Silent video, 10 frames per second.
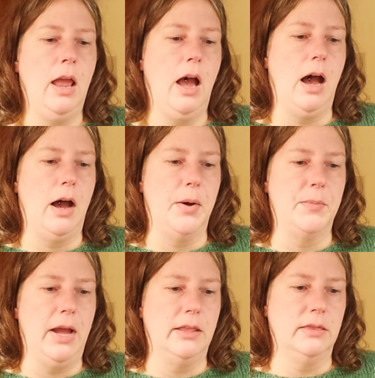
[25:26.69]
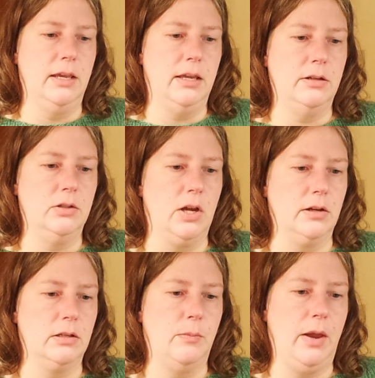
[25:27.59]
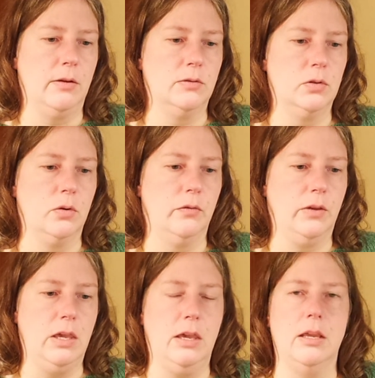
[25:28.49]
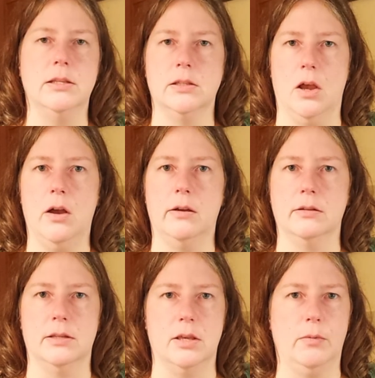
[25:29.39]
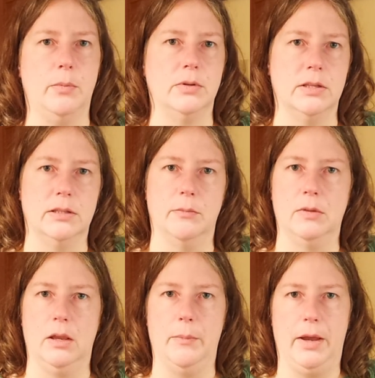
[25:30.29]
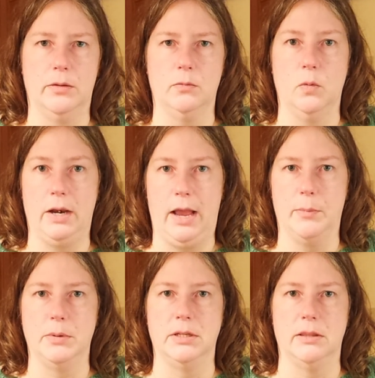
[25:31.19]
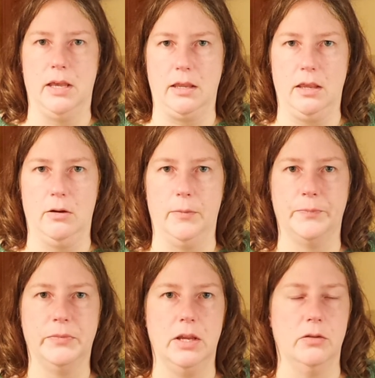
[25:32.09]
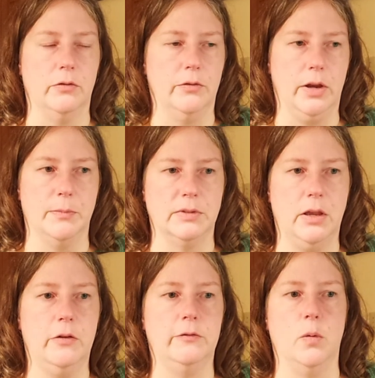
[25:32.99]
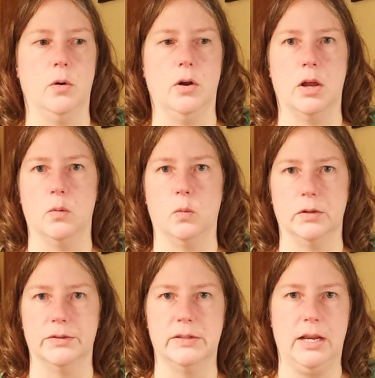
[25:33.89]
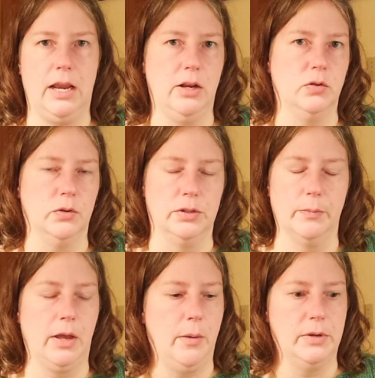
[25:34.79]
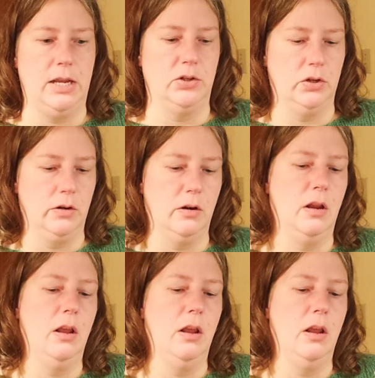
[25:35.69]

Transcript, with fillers: and then talks about sort of key songs that represent something about what happened in that year, either for himself or on a world stage or some combination.